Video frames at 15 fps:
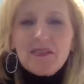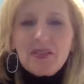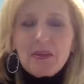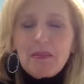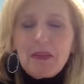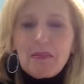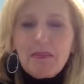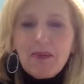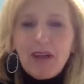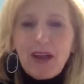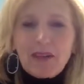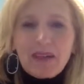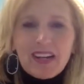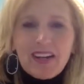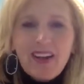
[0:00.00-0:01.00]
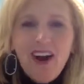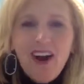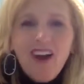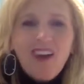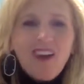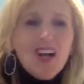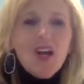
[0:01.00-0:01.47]
the people that I'm going to
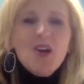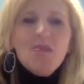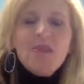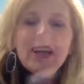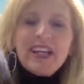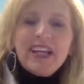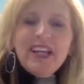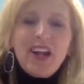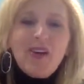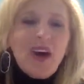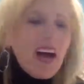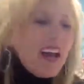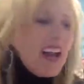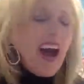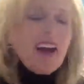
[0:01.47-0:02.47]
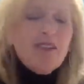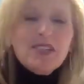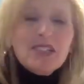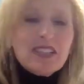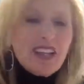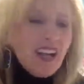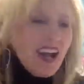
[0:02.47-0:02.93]
call. But you know what? I'm
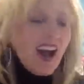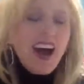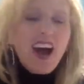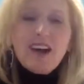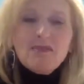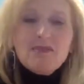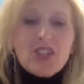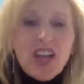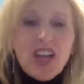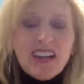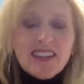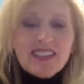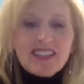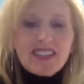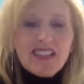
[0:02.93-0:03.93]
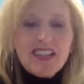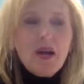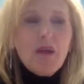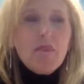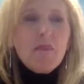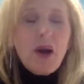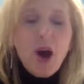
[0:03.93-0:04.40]
just
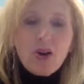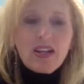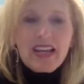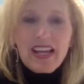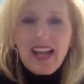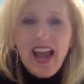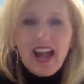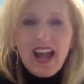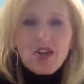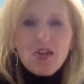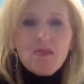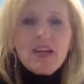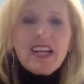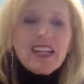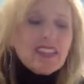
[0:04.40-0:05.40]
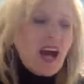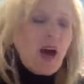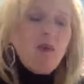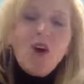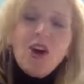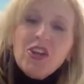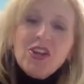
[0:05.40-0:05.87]
poking at you because I
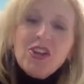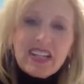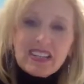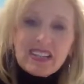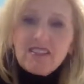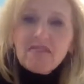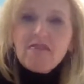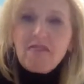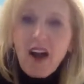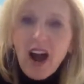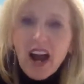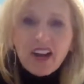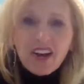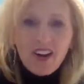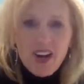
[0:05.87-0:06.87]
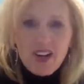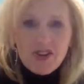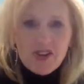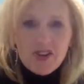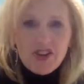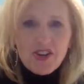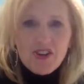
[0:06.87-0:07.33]
want you to get some fire
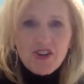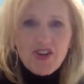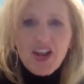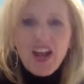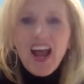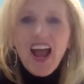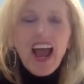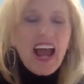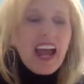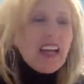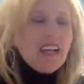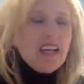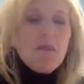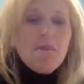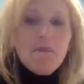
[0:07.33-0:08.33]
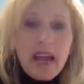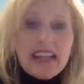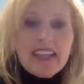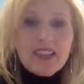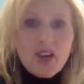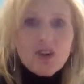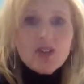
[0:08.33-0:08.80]
under you and
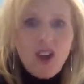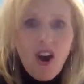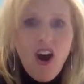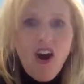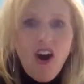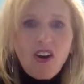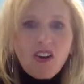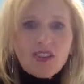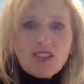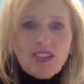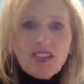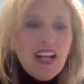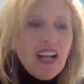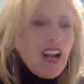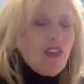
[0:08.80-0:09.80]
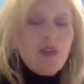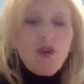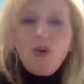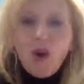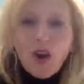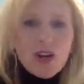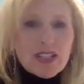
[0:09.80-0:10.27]
make those calls. The
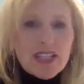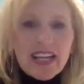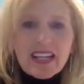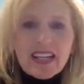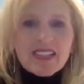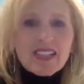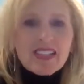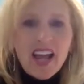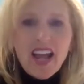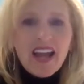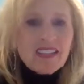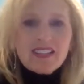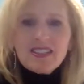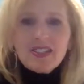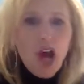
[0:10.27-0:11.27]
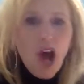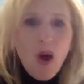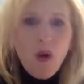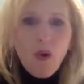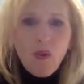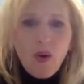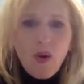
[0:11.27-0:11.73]
worst they can say is
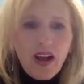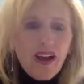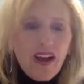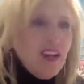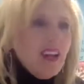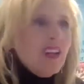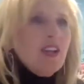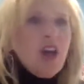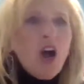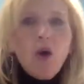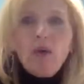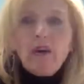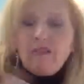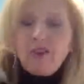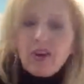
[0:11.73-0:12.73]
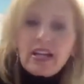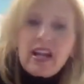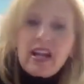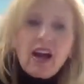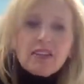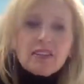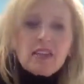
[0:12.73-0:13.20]
no. No, we've already
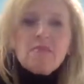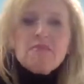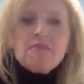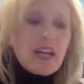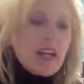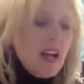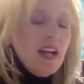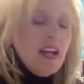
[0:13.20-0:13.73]
got something.